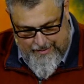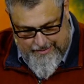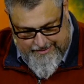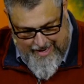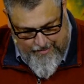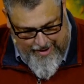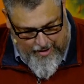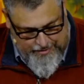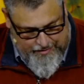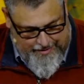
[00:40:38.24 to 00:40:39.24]
The same way
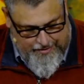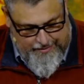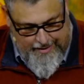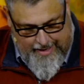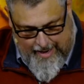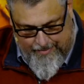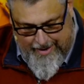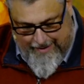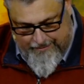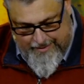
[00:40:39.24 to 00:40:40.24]
also he took the cup
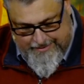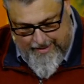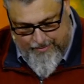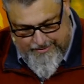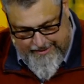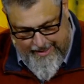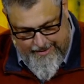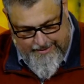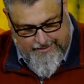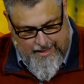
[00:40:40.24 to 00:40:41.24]
and after the supper
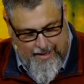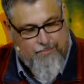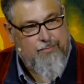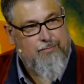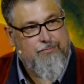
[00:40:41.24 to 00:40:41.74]
saying, This cup,